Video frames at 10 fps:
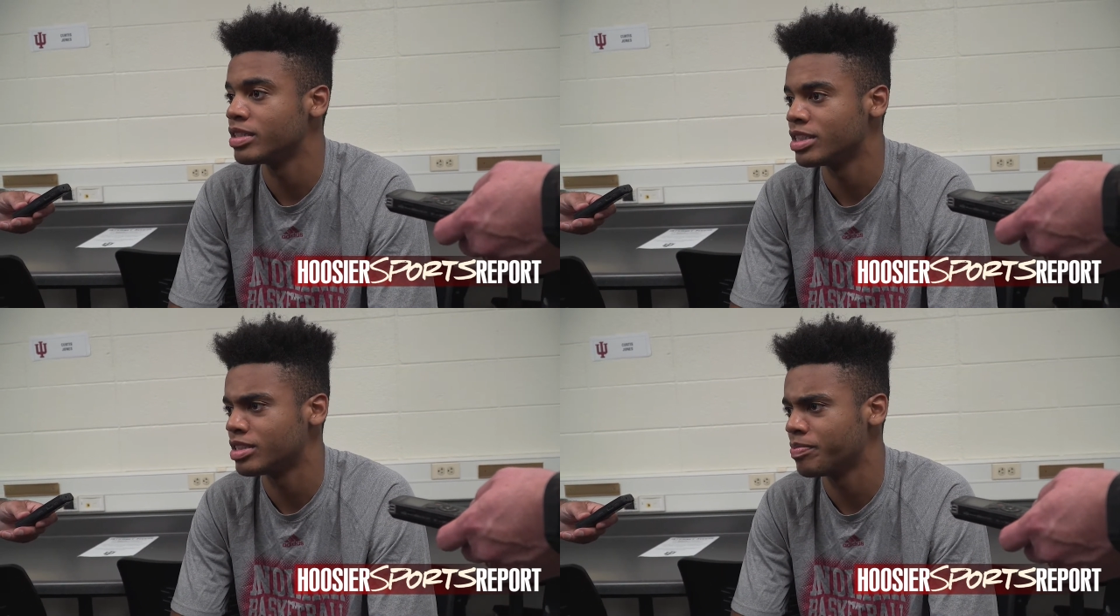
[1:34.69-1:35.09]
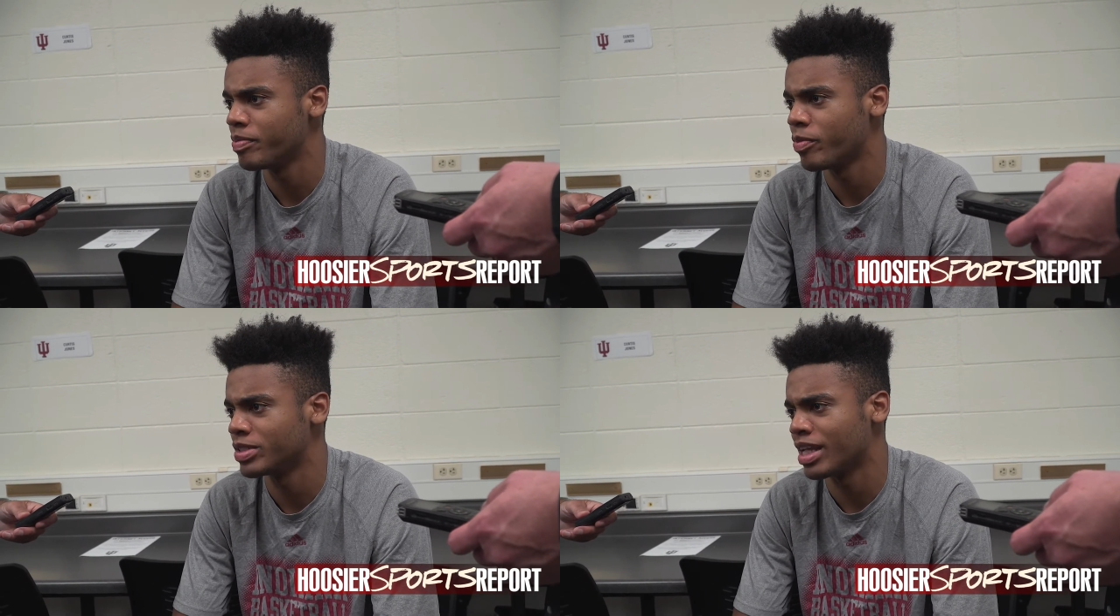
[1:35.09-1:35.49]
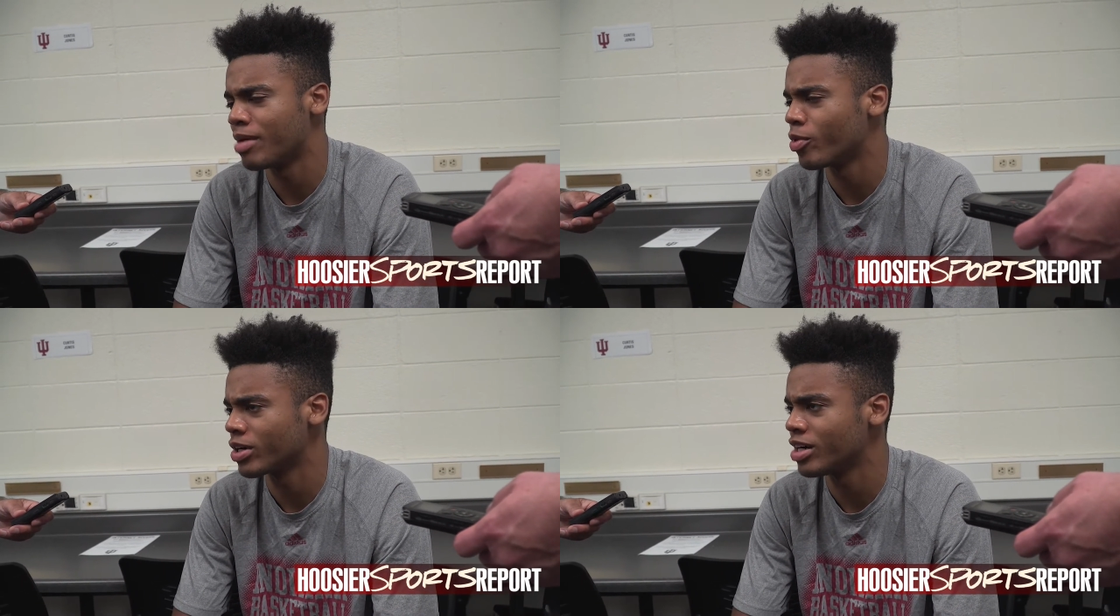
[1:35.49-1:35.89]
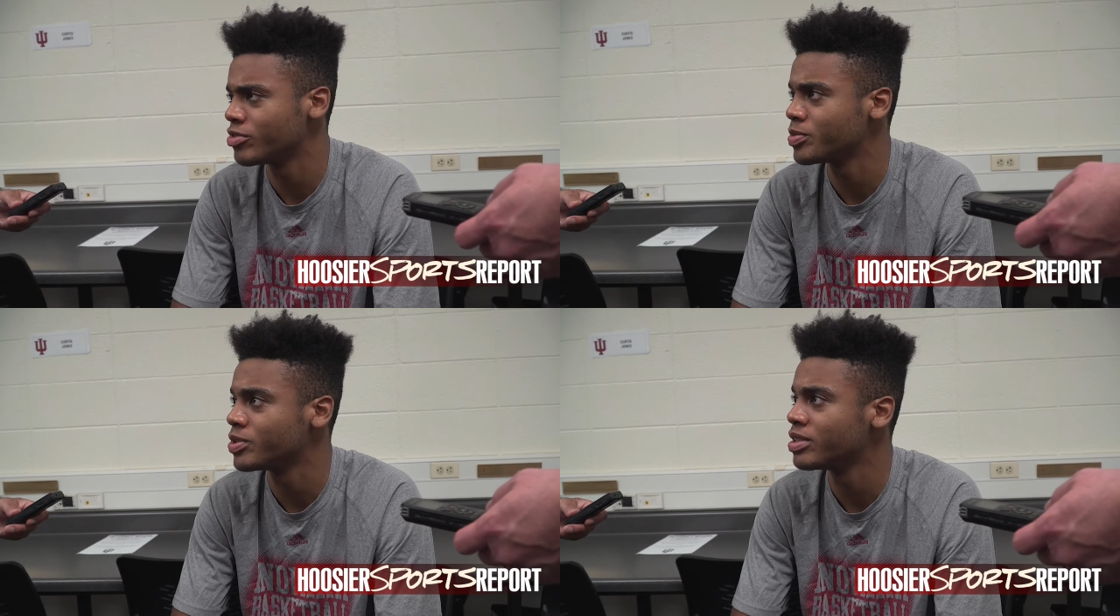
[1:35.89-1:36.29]
Just was a lot more
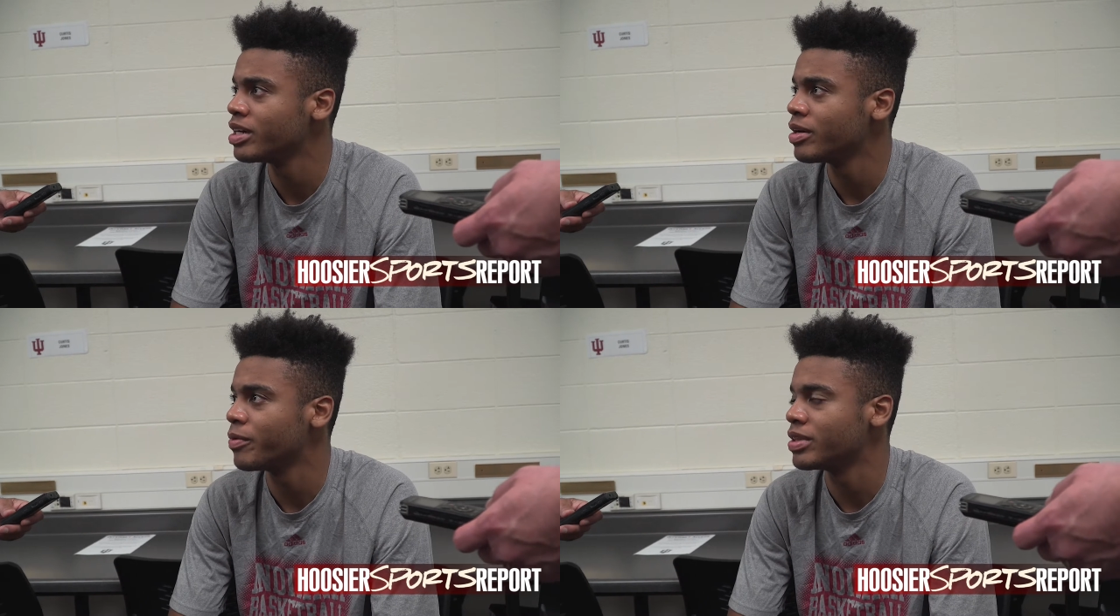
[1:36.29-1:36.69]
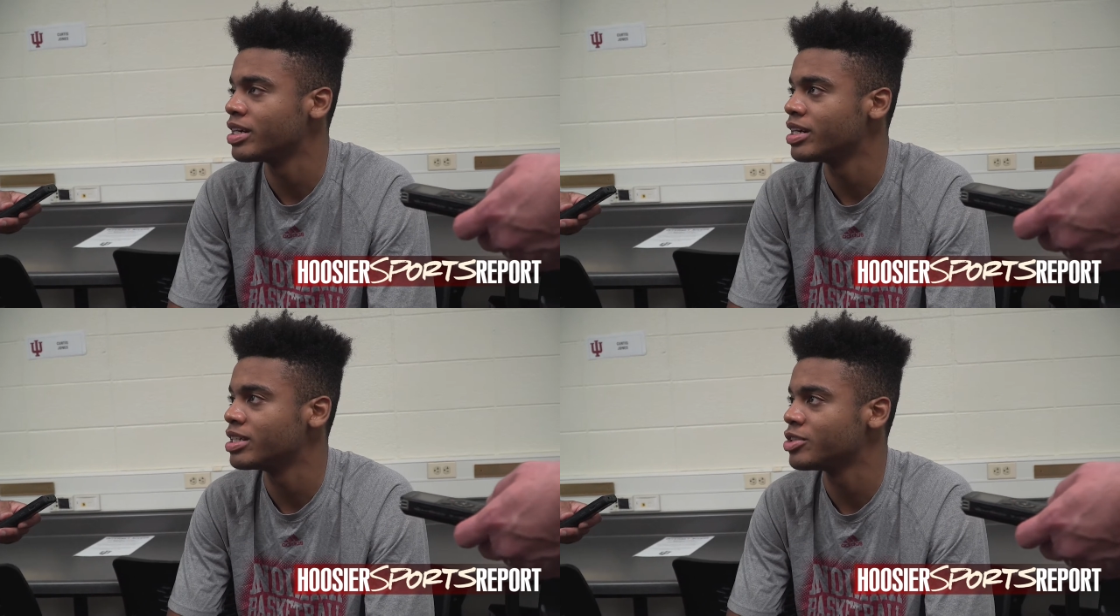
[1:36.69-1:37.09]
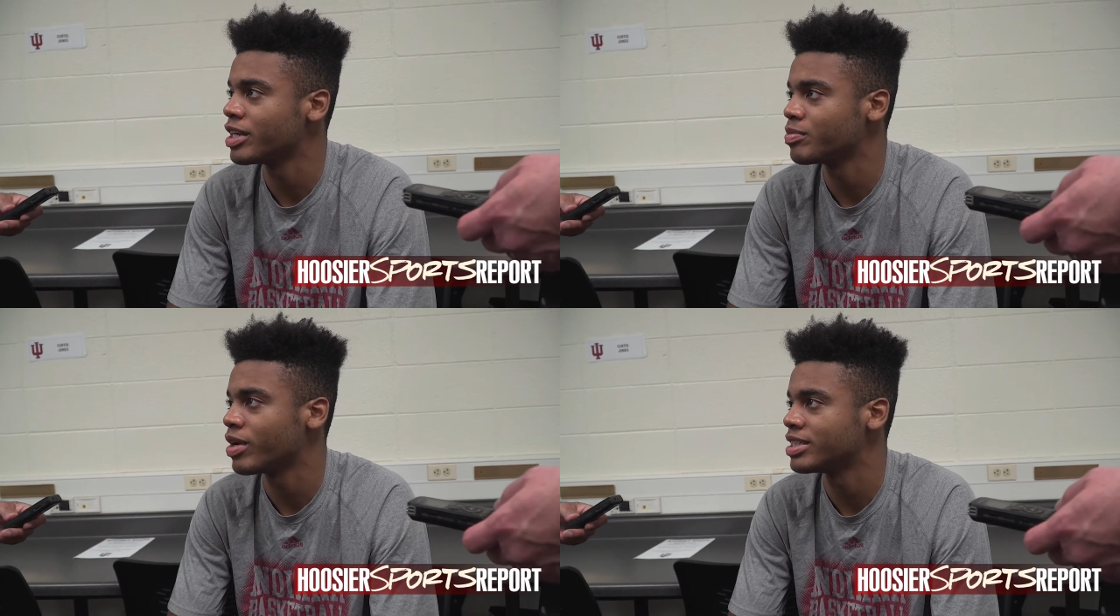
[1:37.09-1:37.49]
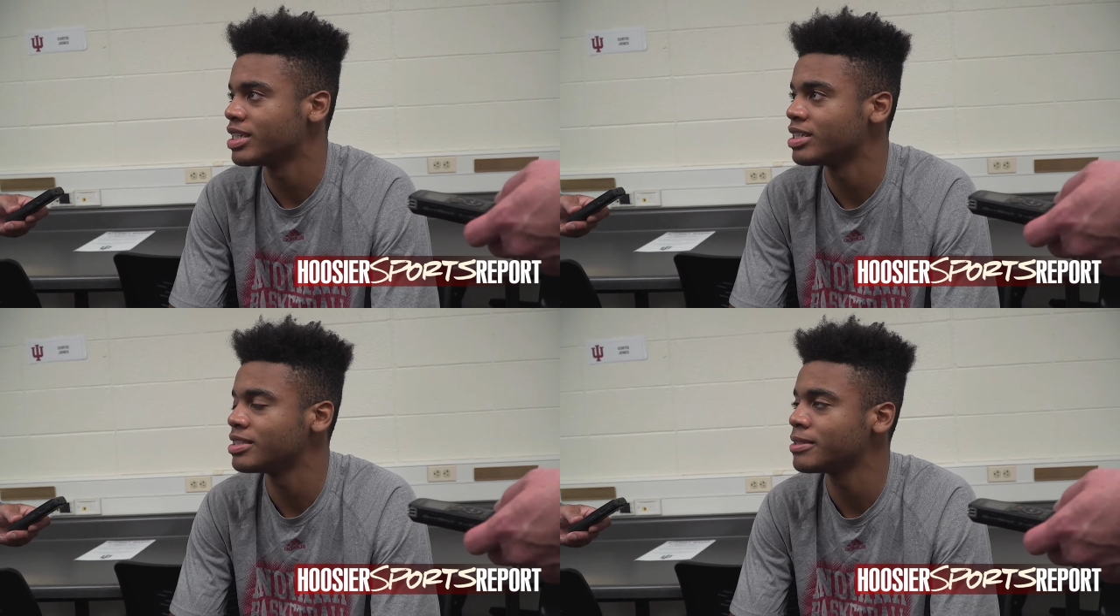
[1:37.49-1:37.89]
comfortable with the uh, training
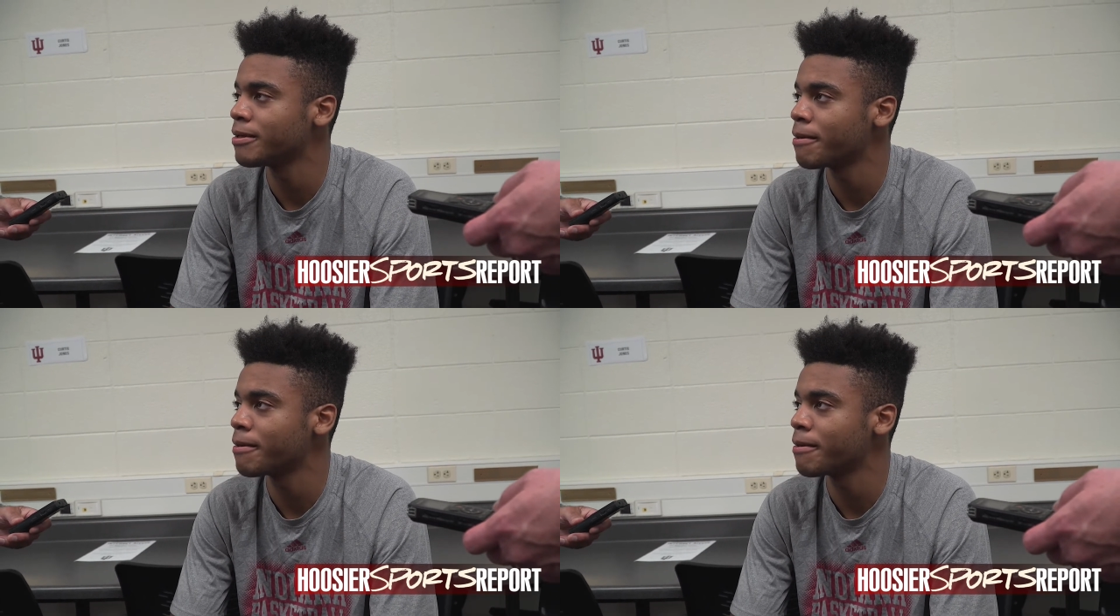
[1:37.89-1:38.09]
process.